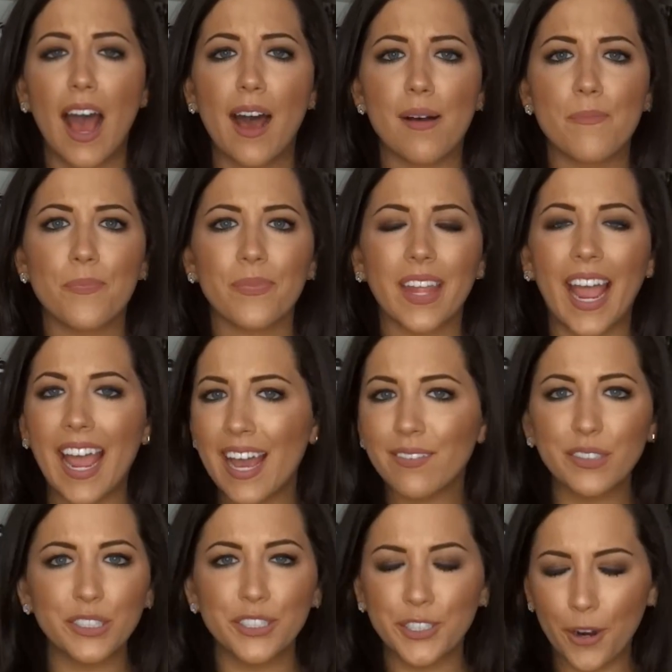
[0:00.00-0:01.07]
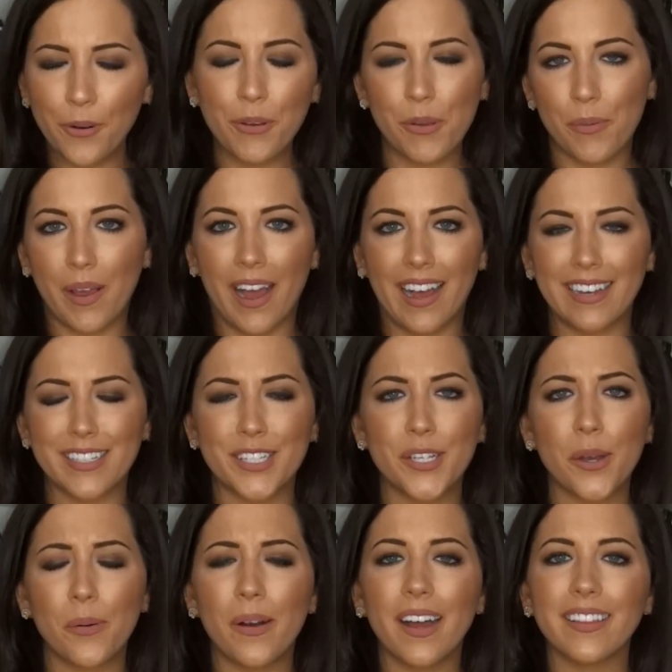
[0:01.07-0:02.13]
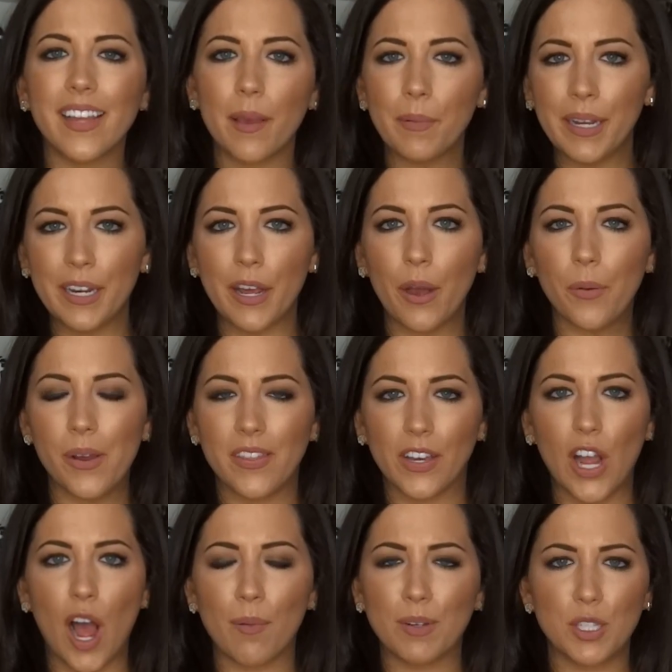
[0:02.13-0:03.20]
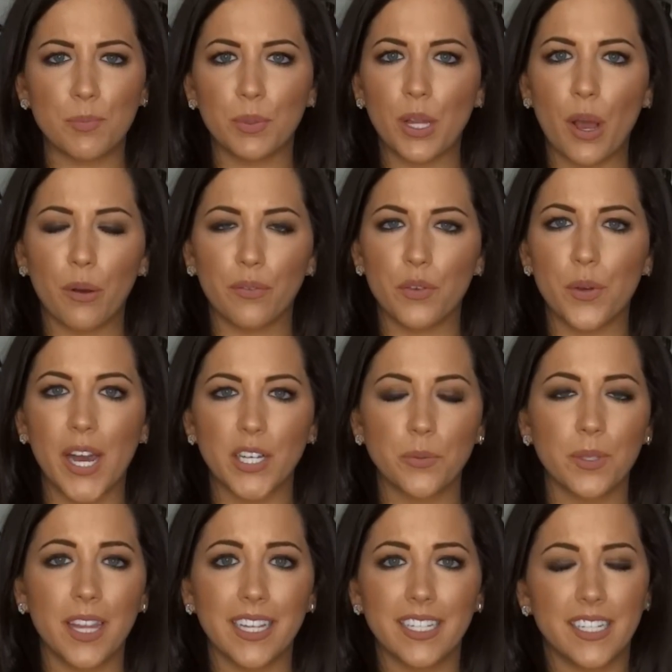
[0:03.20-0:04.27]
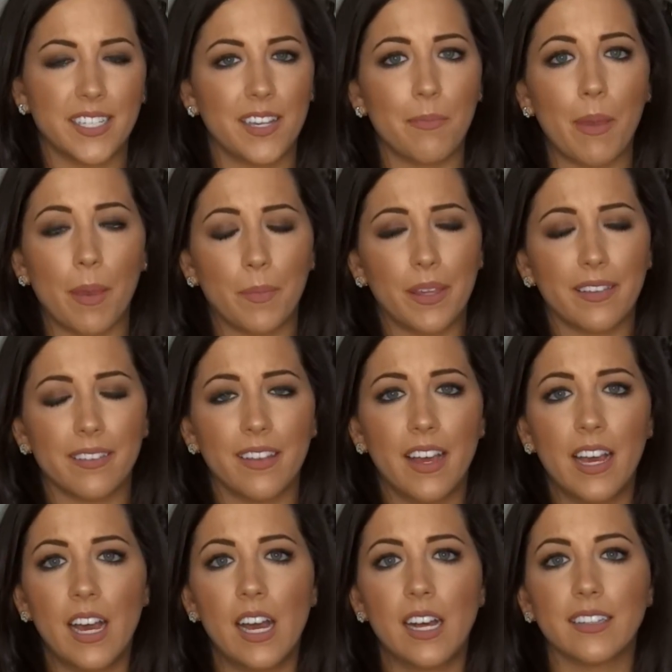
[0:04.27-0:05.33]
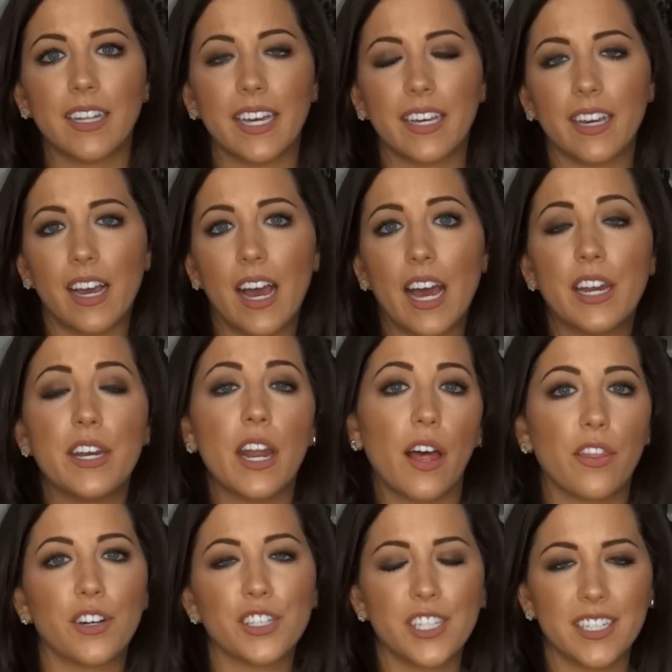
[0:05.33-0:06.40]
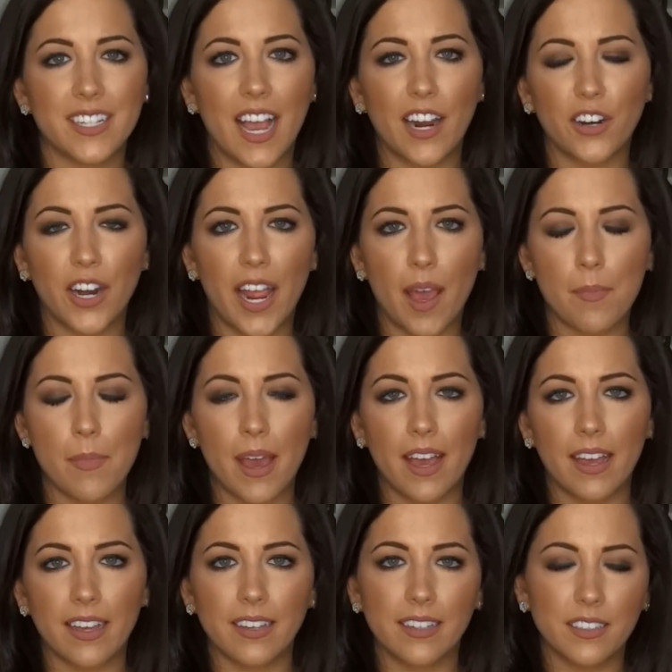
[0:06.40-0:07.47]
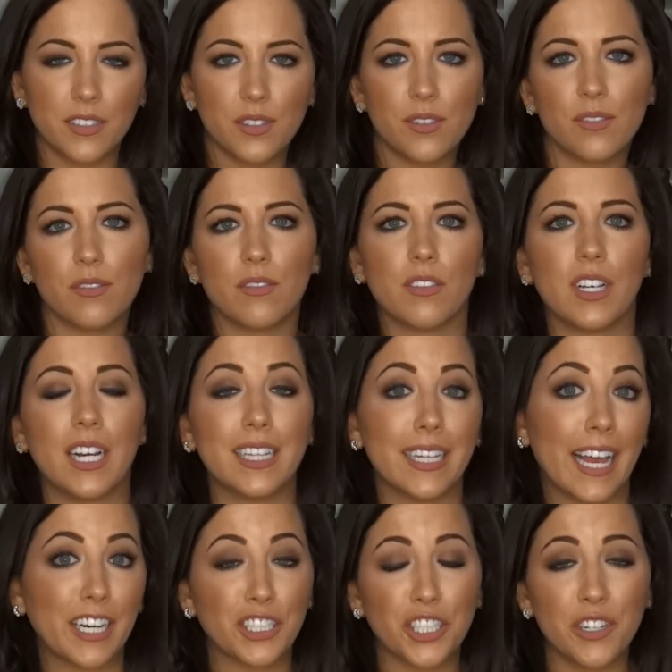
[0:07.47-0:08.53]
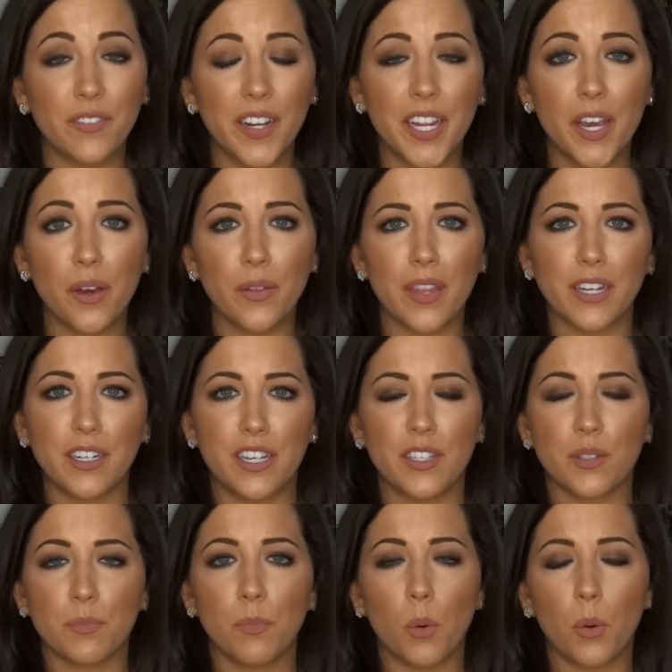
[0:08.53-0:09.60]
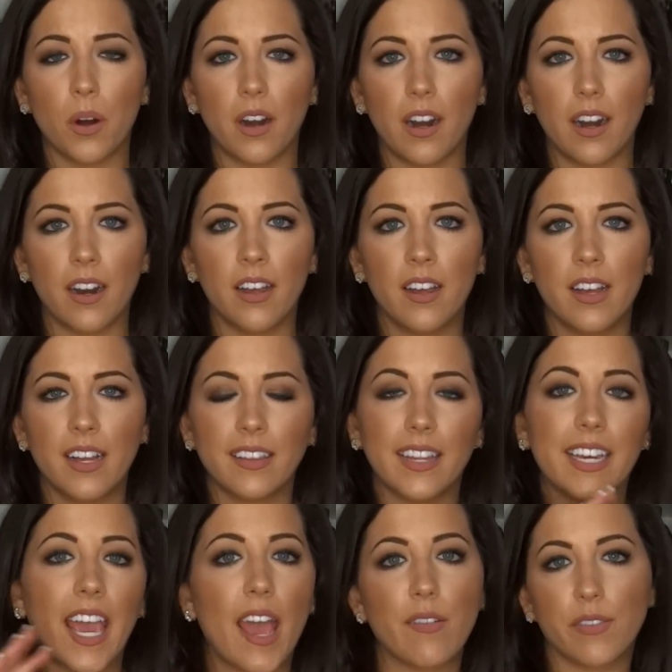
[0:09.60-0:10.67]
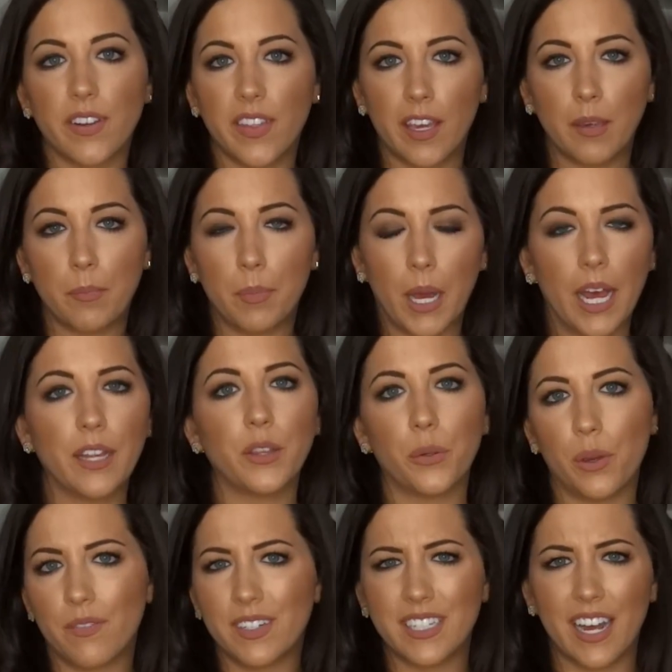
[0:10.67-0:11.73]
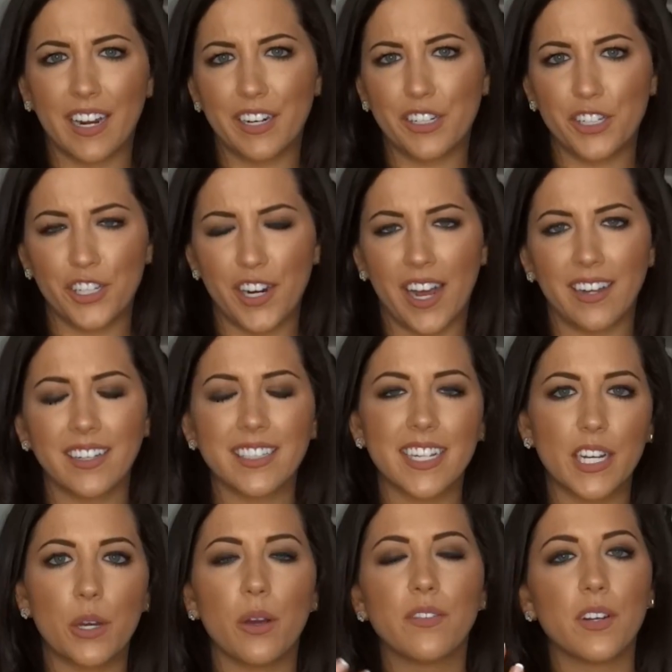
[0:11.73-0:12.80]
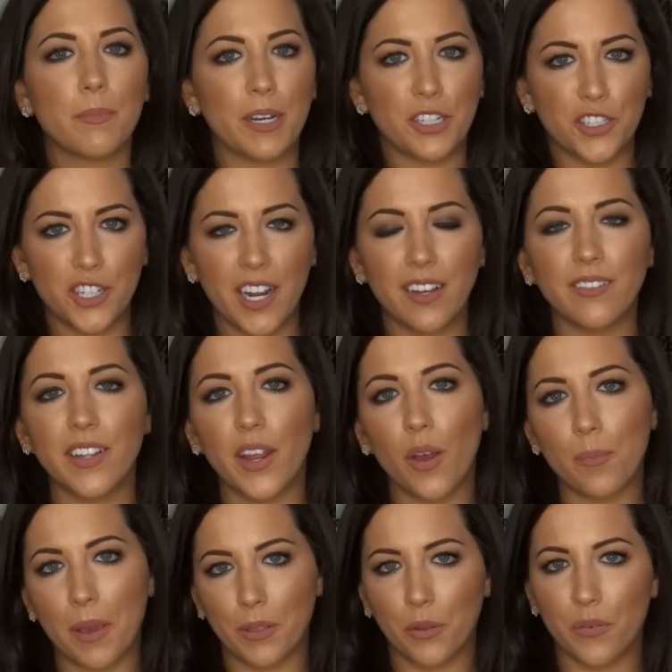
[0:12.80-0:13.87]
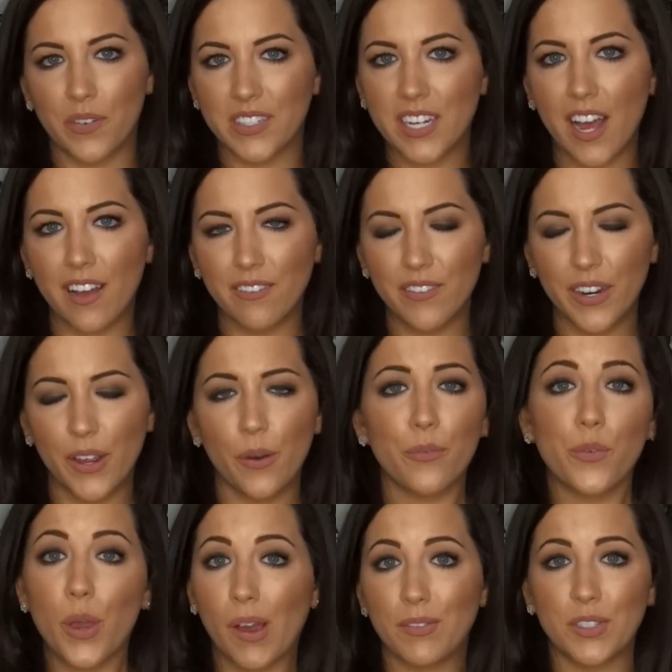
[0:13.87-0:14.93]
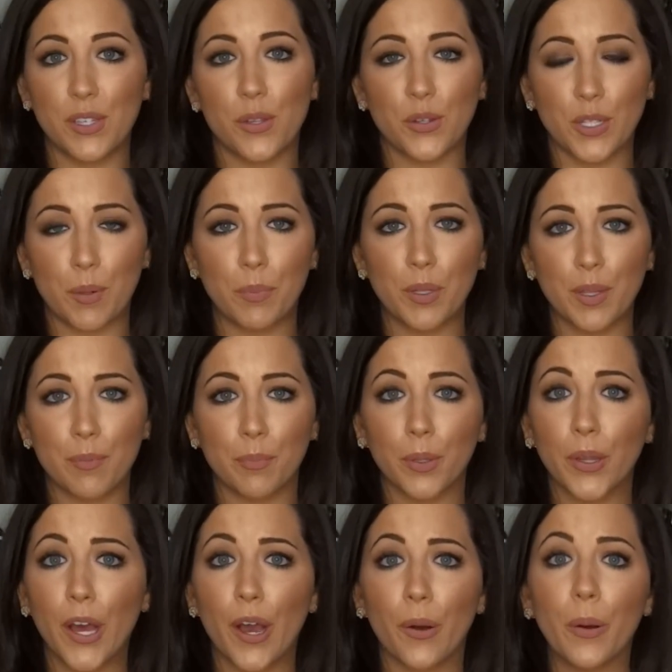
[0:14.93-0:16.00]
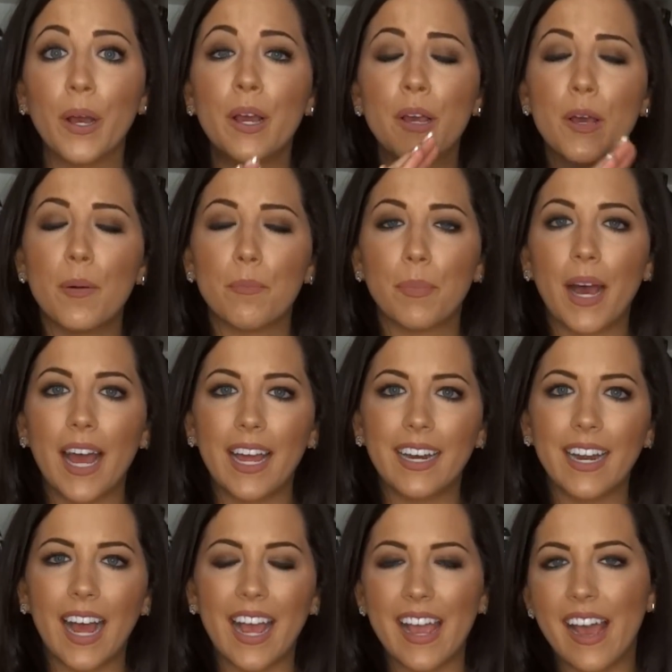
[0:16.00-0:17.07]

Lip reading: I haven't shown you guys, so let me know in the comments below if you guys would like to see maybe like another designer handbag collection video that is more like everything but Louis Vuitton and Chanel, because I know I've done my Chanel video, my Louis Vuitton video. If you haven't seen those, I'll put them below. But I